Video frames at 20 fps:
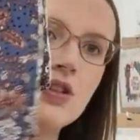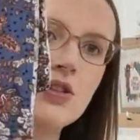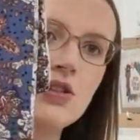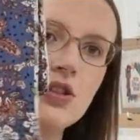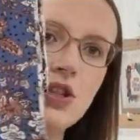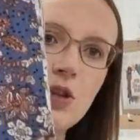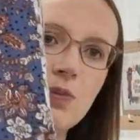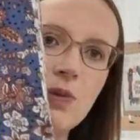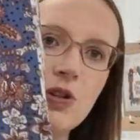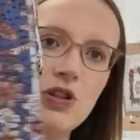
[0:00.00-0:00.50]

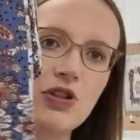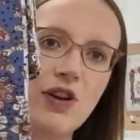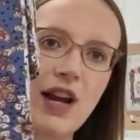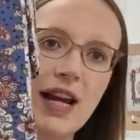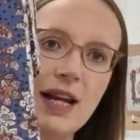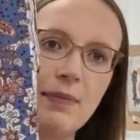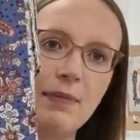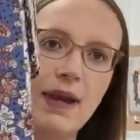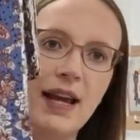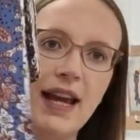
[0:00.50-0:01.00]
super
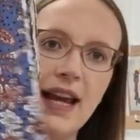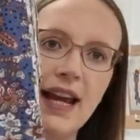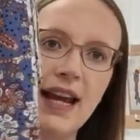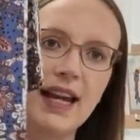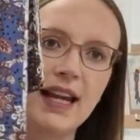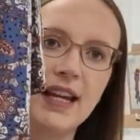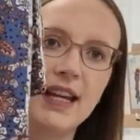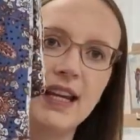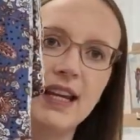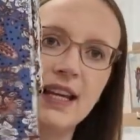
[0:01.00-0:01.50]

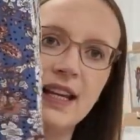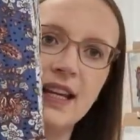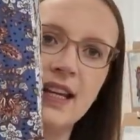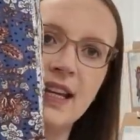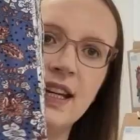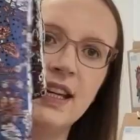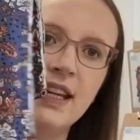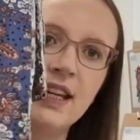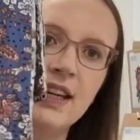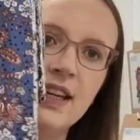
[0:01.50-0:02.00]
drapey
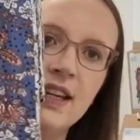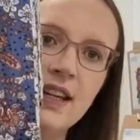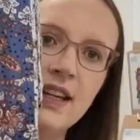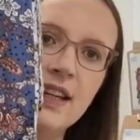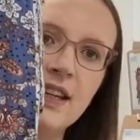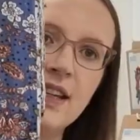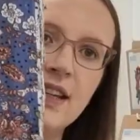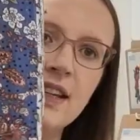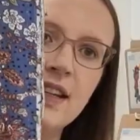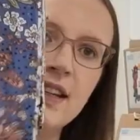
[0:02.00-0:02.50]

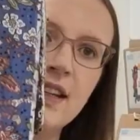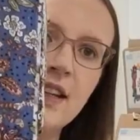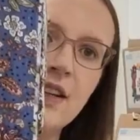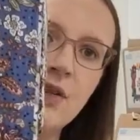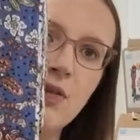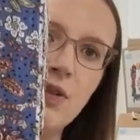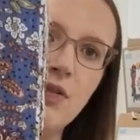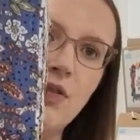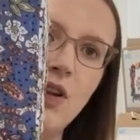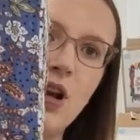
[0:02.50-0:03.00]

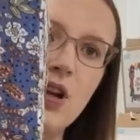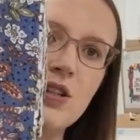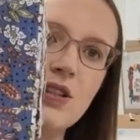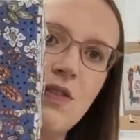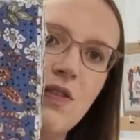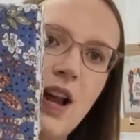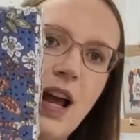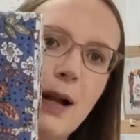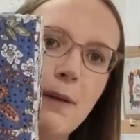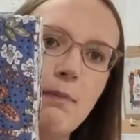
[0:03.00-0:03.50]
with loads
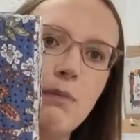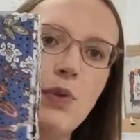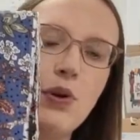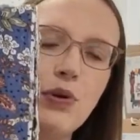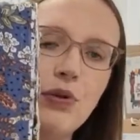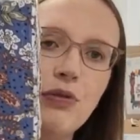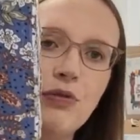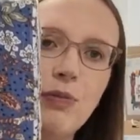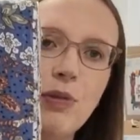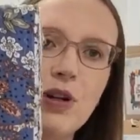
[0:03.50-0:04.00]
of like
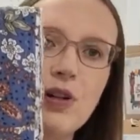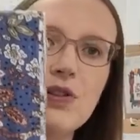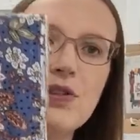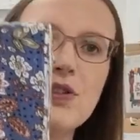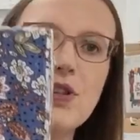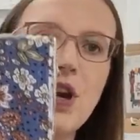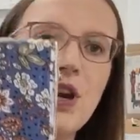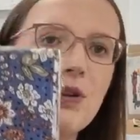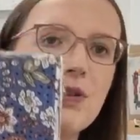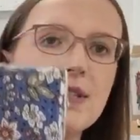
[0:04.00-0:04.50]
movement.
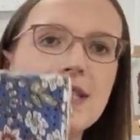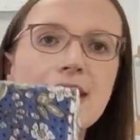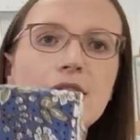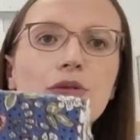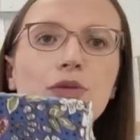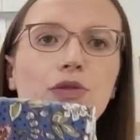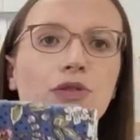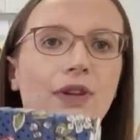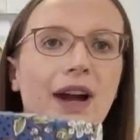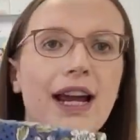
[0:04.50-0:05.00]
So
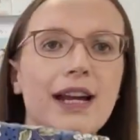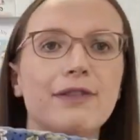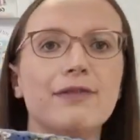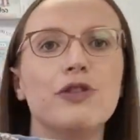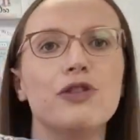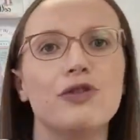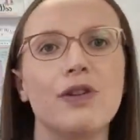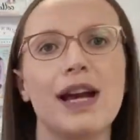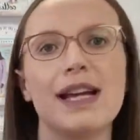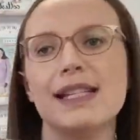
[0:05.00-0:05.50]
still great
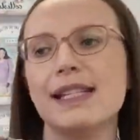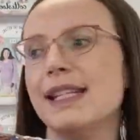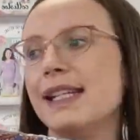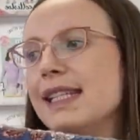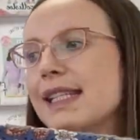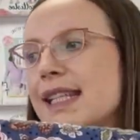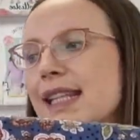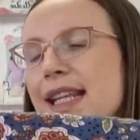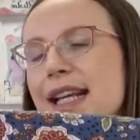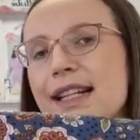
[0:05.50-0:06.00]
for
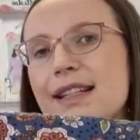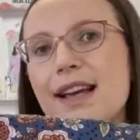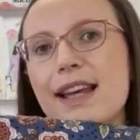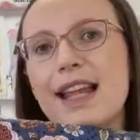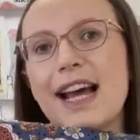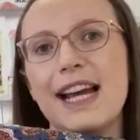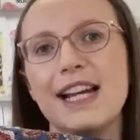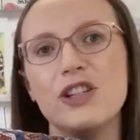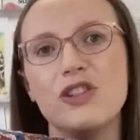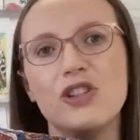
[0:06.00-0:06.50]
dresses and things like
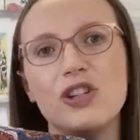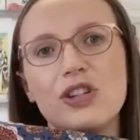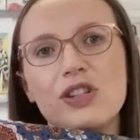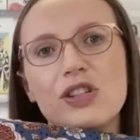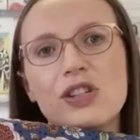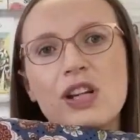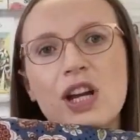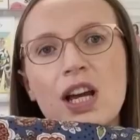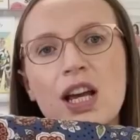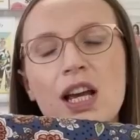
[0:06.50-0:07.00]
that. It's
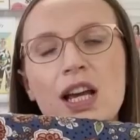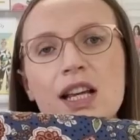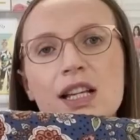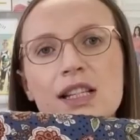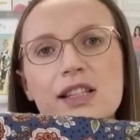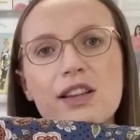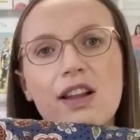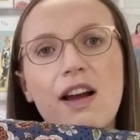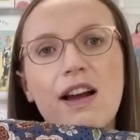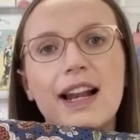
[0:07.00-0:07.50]
just
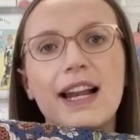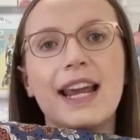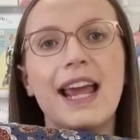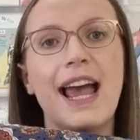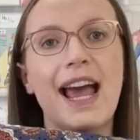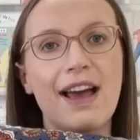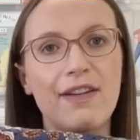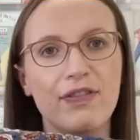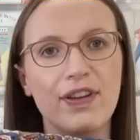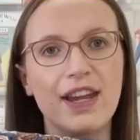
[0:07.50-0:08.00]
slightly
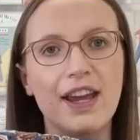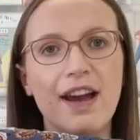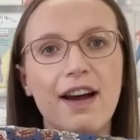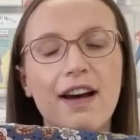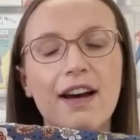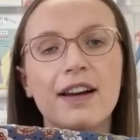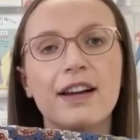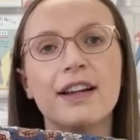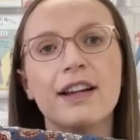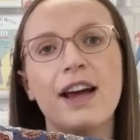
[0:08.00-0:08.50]

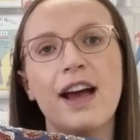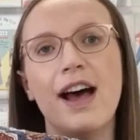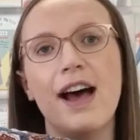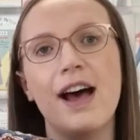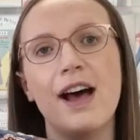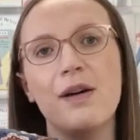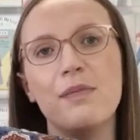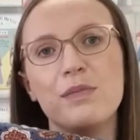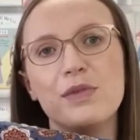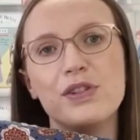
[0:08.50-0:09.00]
heavier,
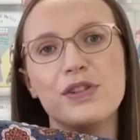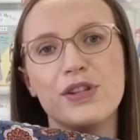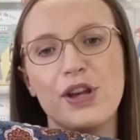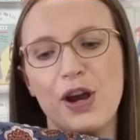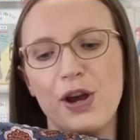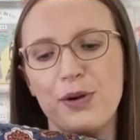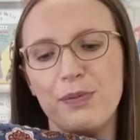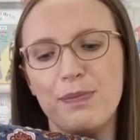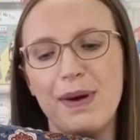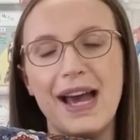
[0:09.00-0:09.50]

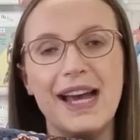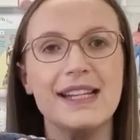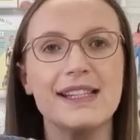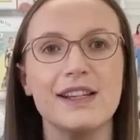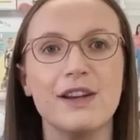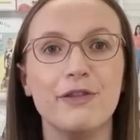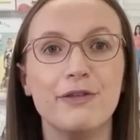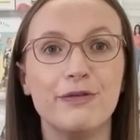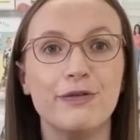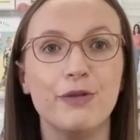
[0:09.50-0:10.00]
so
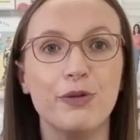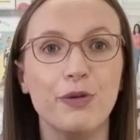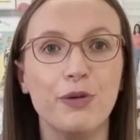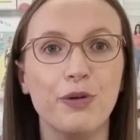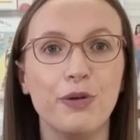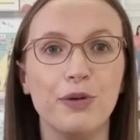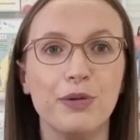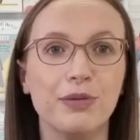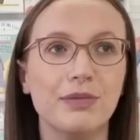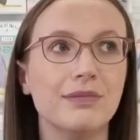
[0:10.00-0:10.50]
better
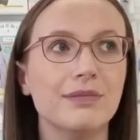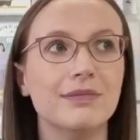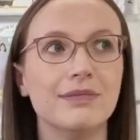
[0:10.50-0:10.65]
for